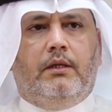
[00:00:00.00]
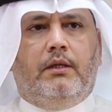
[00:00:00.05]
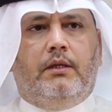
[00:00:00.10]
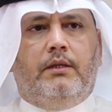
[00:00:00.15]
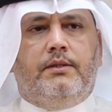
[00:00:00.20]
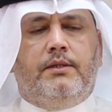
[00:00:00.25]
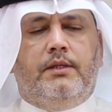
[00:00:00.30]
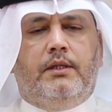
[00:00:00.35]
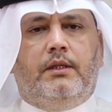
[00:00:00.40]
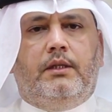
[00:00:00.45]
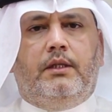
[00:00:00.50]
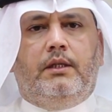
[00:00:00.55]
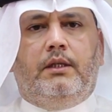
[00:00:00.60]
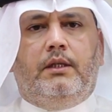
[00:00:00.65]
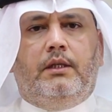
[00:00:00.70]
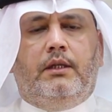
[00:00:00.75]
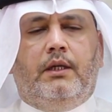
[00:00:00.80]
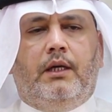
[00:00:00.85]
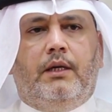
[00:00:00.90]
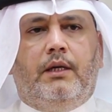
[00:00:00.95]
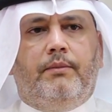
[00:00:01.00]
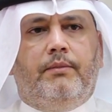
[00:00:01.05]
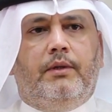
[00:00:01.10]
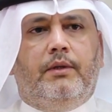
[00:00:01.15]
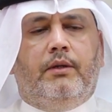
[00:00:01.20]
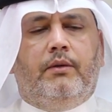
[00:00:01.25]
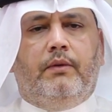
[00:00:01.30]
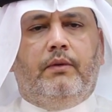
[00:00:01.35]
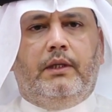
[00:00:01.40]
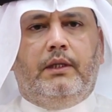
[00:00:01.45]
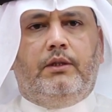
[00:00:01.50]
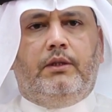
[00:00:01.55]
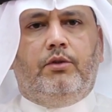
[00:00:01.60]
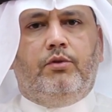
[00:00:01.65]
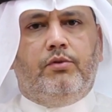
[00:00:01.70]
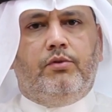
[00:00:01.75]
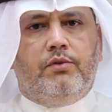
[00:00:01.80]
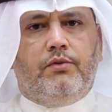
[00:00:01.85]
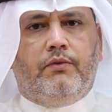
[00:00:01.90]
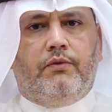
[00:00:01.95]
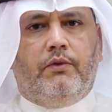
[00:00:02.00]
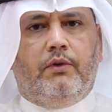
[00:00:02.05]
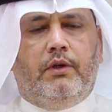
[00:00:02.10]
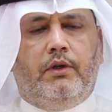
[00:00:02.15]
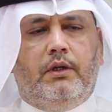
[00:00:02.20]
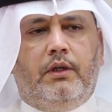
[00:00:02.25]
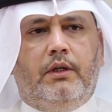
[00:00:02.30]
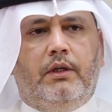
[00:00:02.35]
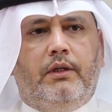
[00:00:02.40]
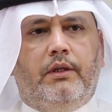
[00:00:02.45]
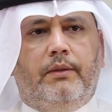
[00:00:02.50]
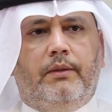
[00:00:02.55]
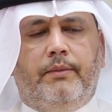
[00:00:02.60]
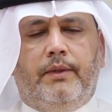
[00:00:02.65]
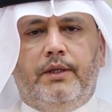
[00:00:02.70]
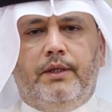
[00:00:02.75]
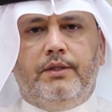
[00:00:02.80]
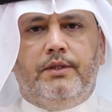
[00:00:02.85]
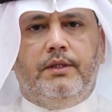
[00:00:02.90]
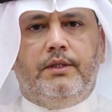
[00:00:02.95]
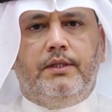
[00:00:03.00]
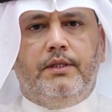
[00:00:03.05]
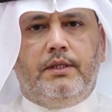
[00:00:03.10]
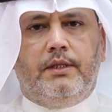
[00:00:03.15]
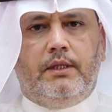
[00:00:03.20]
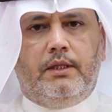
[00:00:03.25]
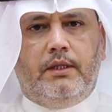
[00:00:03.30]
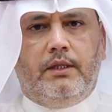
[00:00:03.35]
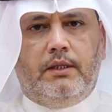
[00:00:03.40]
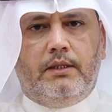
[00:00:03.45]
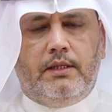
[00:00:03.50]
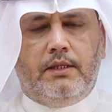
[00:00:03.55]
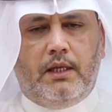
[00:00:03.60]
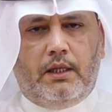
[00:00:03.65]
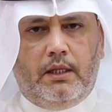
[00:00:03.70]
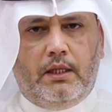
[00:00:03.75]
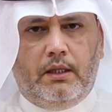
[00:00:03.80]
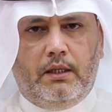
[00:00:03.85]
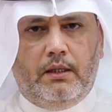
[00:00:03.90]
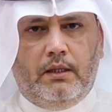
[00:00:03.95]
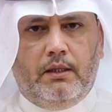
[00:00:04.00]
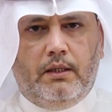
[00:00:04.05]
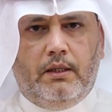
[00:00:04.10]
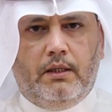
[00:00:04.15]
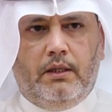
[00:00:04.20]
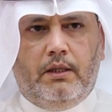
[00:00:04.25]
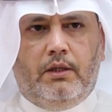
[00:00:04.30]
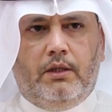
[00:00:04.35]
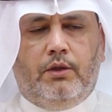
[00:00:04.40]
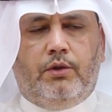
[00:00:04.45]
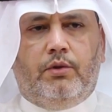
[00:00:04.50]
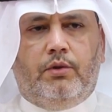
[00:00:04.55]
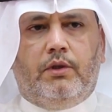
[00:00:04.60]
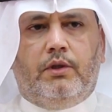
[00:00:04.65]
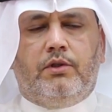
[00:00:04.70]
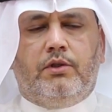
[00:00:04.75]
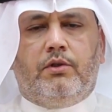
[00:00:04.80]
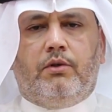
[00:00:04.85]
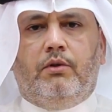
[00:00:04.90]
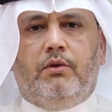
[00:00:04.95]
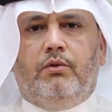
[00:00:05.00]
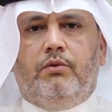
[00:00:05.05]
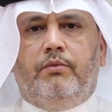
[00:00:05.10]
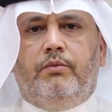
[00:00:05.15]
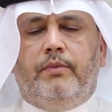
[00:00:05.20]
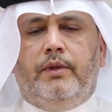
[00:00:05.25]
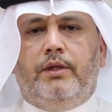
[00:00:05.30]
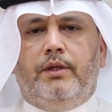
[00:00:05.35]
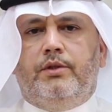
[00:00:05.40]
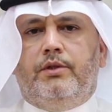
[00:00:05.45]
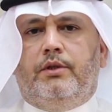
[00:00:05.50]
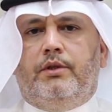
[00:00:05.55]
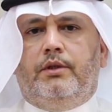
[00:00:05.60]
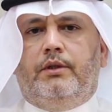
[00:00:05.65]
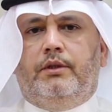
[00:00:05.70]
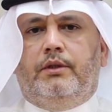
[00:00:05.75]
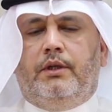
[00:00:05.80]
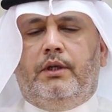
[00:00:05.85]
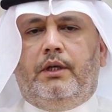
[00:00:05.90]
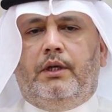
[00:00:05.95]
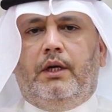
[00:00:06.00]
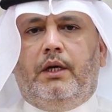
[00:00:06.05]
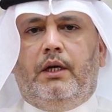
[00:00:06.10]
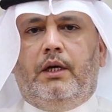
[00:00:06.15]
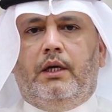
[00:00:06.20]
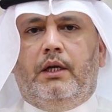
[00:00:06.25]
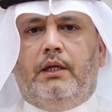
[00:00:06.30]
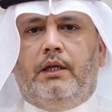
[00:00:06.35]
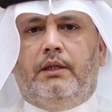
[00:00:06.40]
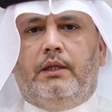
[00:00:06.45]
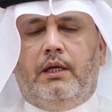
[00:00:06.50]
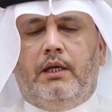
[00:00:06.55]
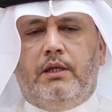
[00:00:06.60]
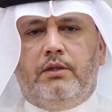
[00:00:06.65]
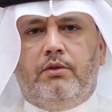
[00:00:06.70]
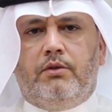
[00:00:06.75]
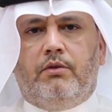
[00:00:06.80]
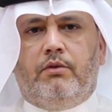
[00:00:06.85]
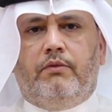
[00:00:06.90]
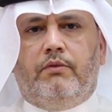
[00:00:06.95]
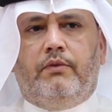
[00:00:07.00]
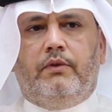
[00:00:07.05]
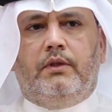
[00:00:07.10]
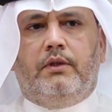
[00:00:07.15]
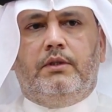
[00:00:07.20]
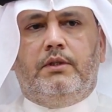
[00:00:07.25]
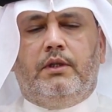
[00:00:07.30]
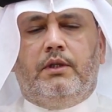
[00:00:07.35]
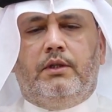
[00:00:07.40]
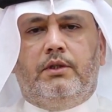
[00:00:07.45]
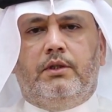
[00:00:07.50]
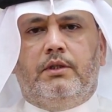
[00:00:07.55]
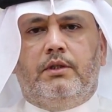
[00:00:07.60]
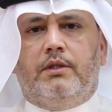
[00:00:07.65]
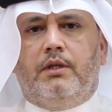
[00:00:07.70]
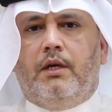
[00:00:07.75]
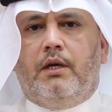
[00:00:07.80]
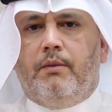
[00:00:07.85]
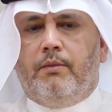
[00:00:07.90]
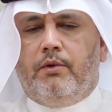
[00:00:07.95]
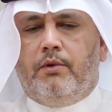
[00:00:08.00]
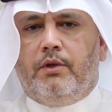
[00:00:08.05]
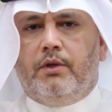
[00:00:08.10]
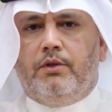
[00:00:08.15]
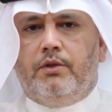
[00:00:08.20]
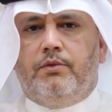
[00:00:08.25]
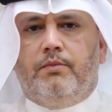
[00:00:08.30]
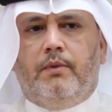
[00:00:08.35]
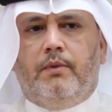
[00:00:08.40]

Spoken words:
CT can be quite useful in the emergency setting to exclude major intracranial catastrophes such as hemorrhage,